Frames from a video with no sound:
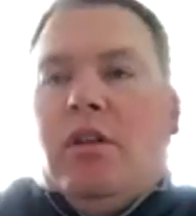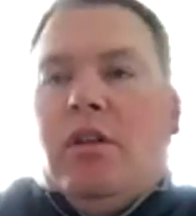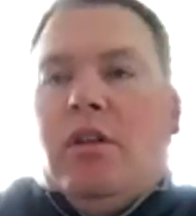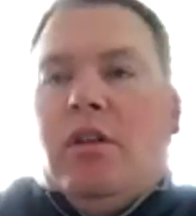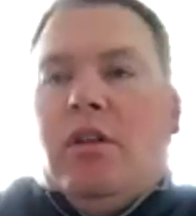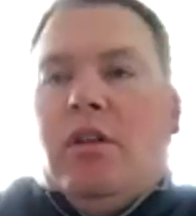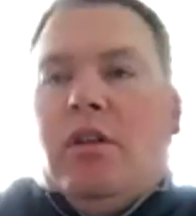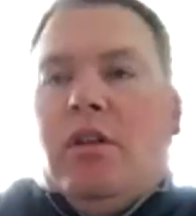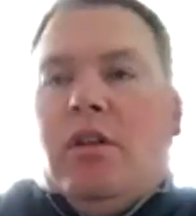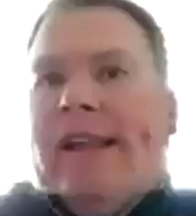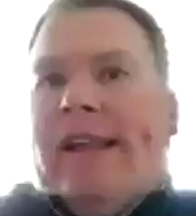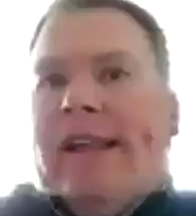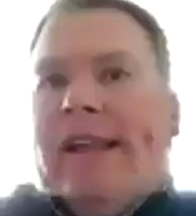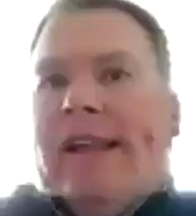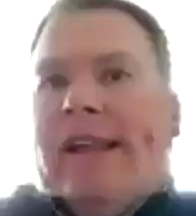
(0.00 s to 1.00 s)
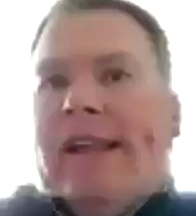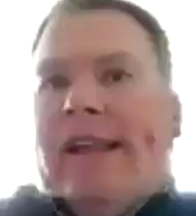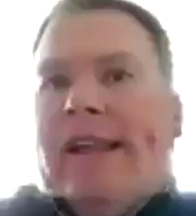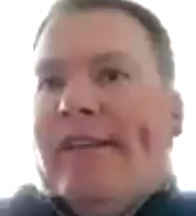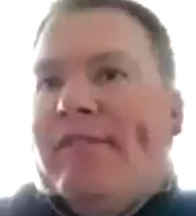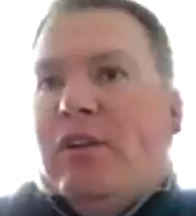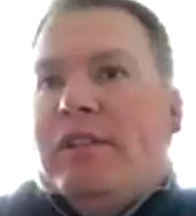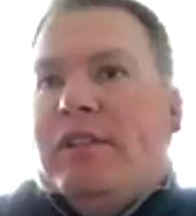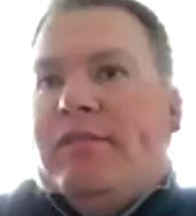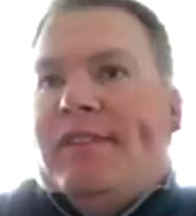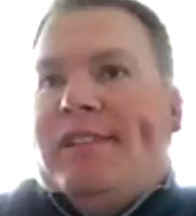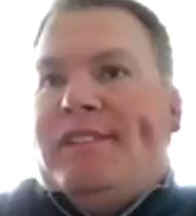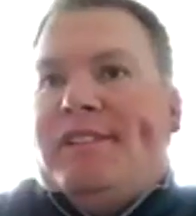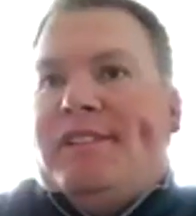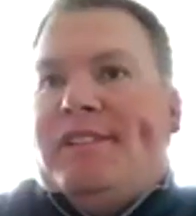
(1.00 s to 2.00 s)
looking at NFL
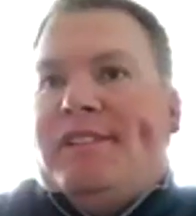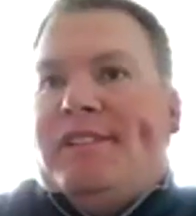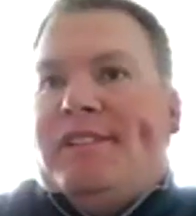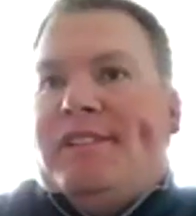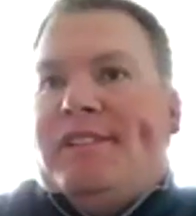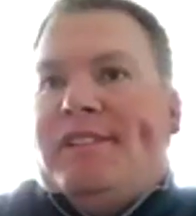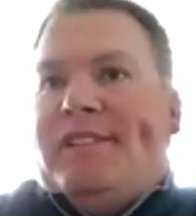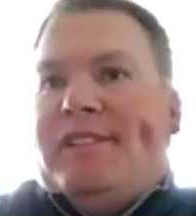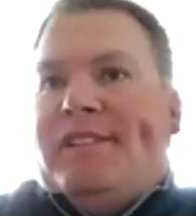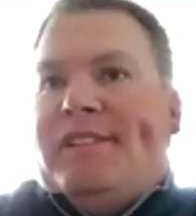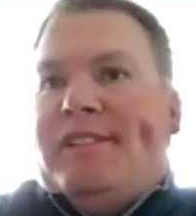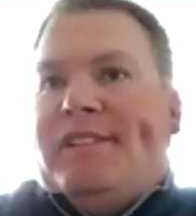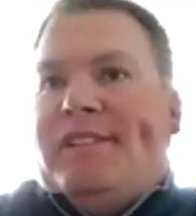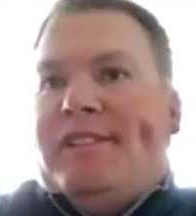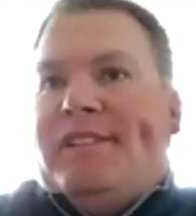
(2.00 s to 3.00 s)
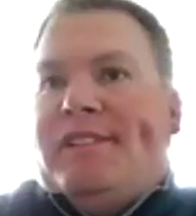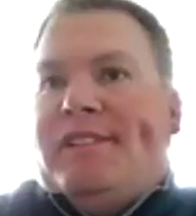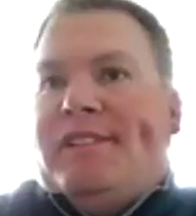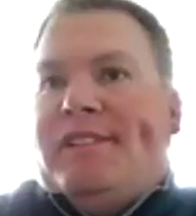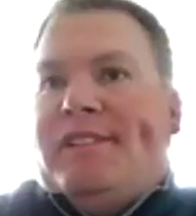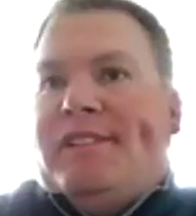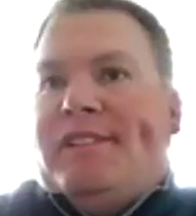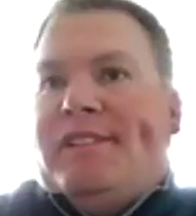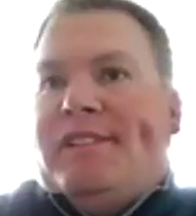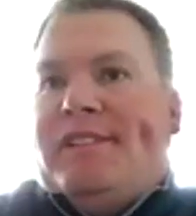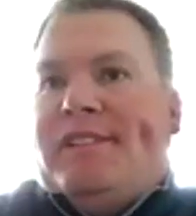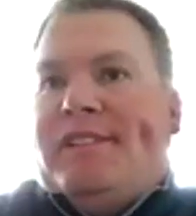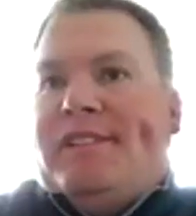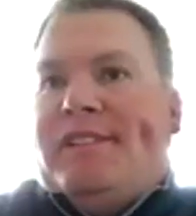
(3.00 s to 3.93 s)
defenses and